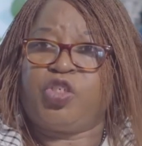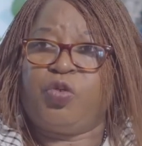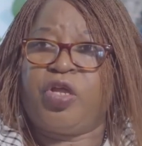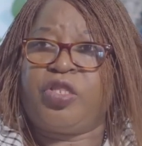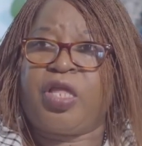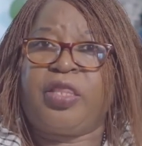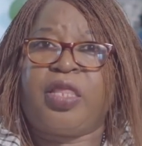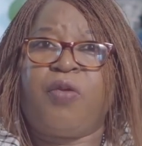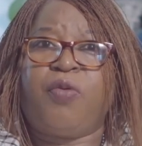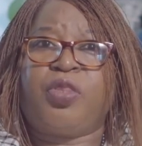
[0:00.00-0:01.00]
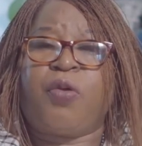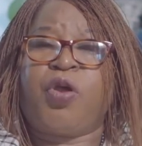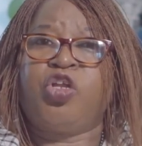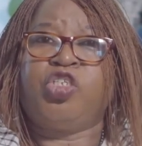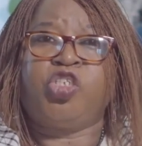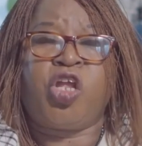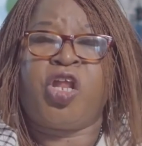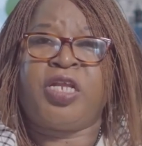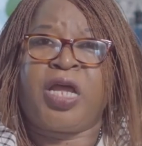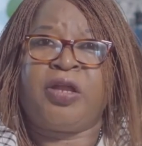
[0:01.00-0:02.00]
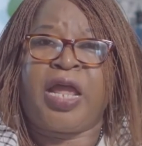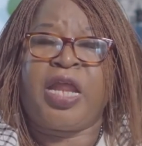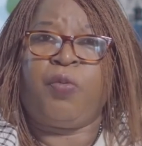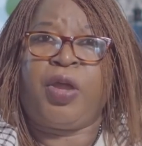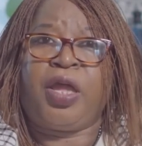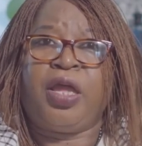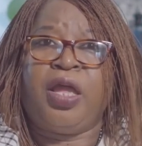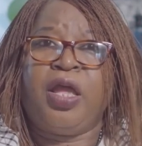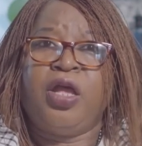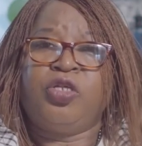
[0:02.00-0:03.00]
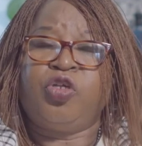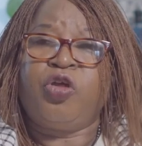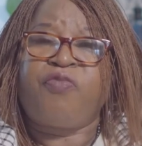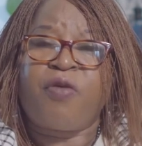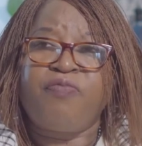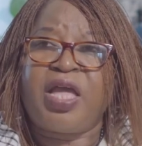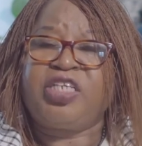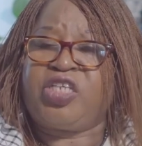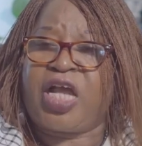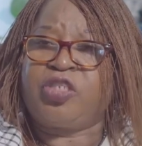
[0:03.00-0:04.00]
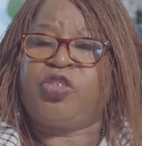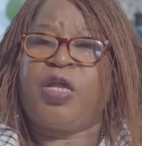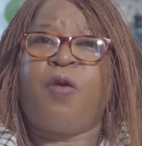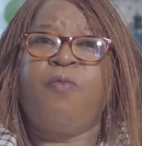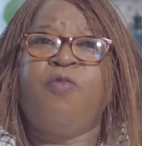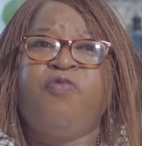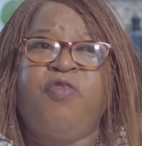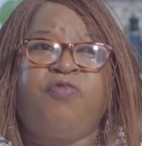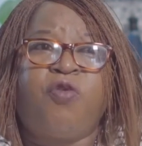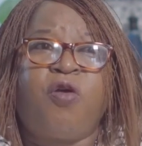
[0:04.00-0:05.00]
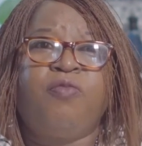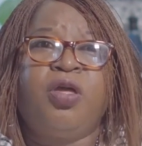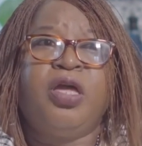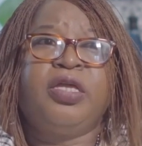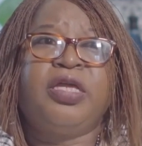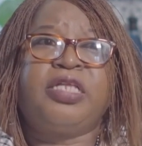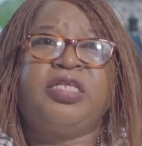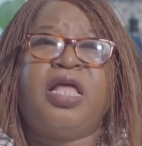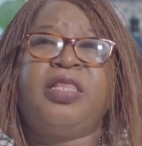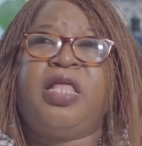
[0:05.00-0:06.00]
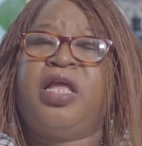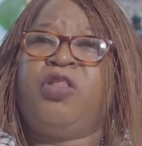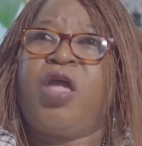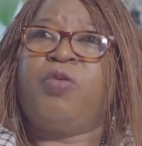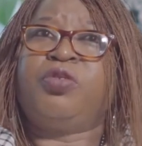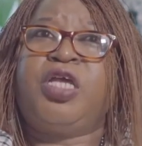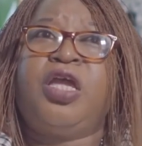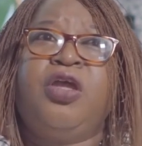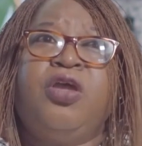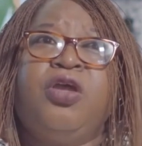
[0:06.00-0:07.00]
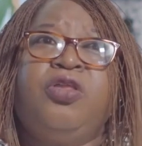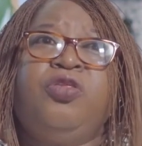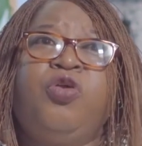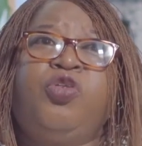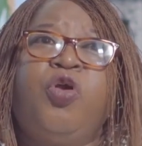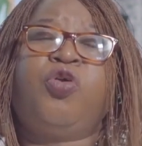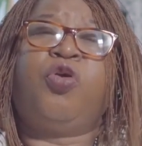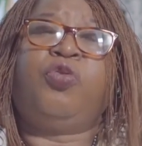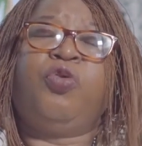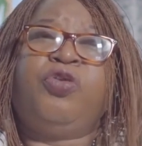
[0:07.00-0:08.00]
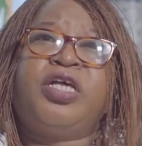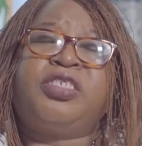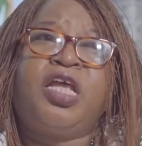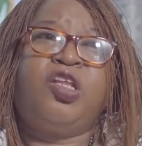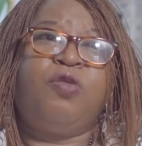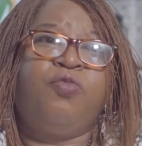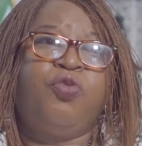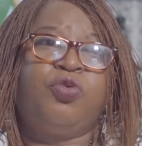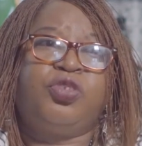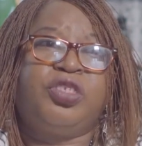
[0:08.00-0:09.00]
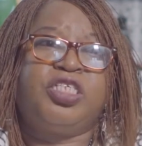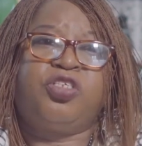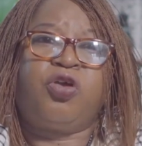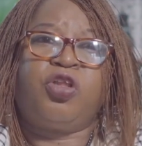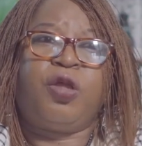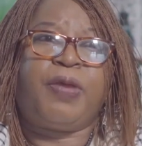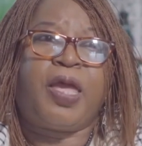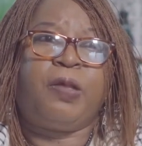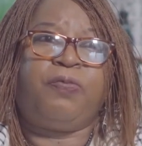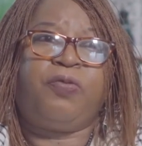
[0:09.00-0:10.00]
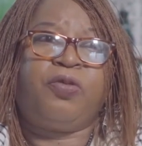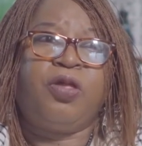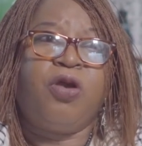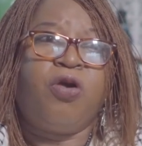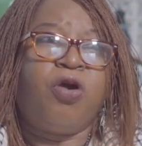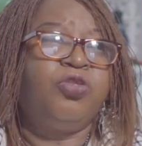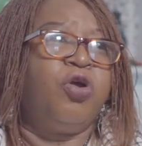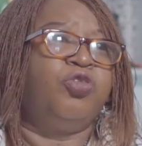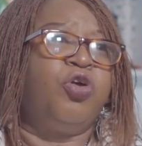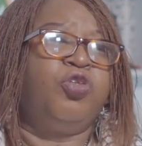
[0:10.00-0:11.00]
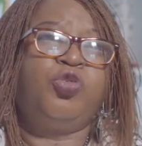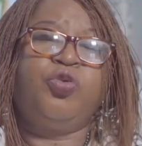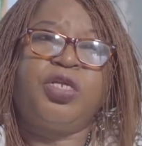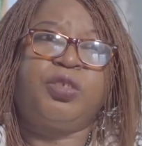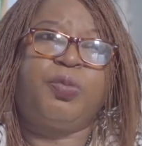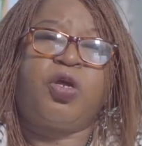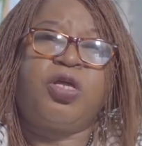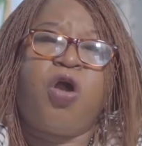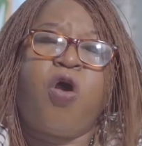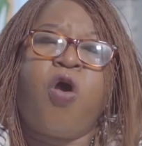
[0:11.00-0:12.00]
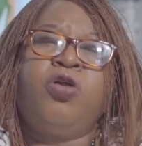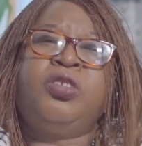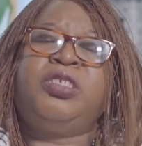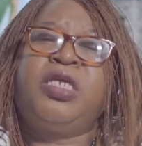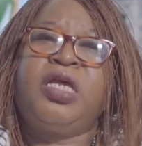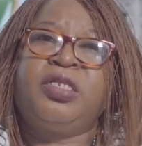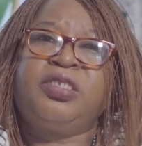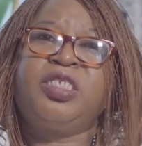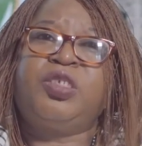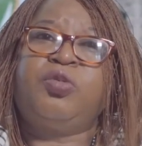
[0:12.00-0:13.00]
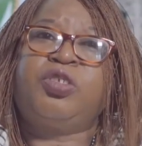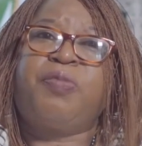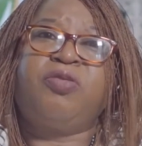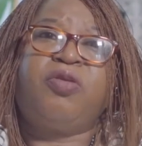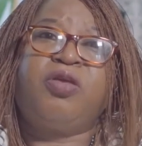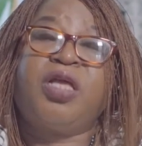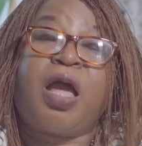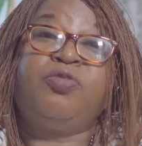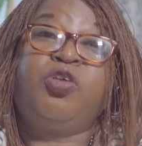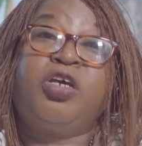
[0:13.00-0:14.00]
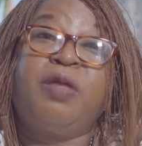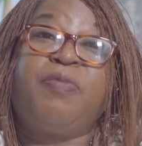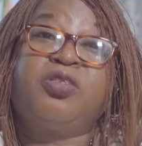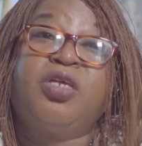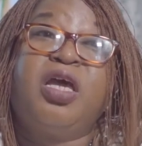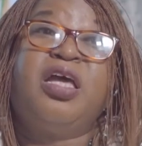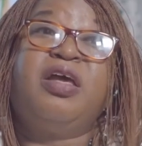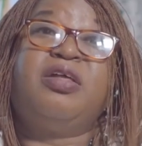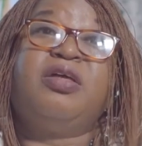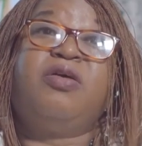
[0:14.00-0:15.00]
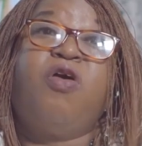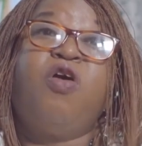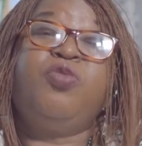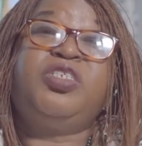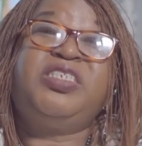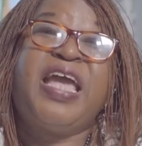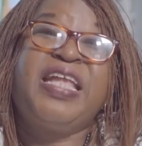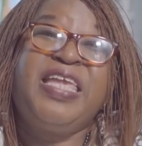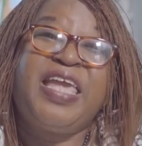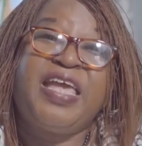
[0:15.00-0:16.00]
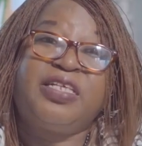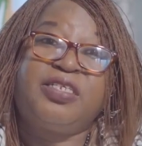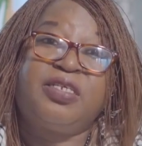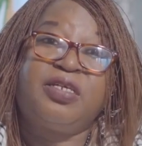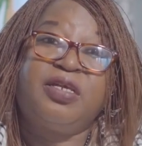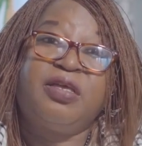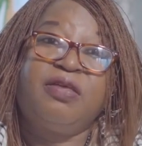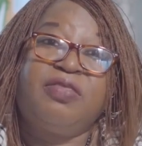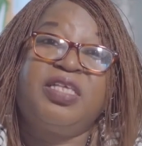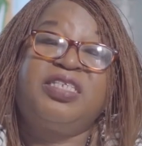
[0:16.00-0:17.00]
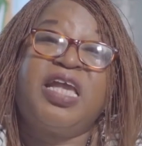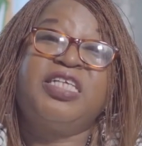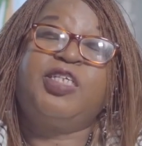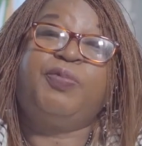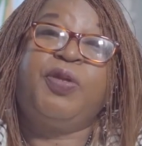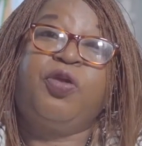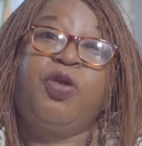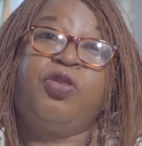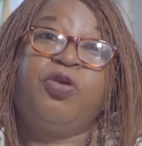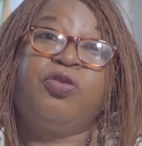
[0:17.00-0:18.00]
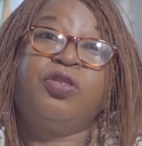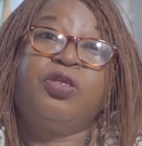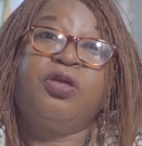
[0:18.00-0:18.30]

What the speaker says: They were going to turn her down anyway. So from there, she had to keep on moving from getting, and then a lawyer would say, no, don't go through the asylum route. This is not going to be helpful. Or no, don't do this. Because until, this was about, I'm talking about almost 10 years, this case has been going on.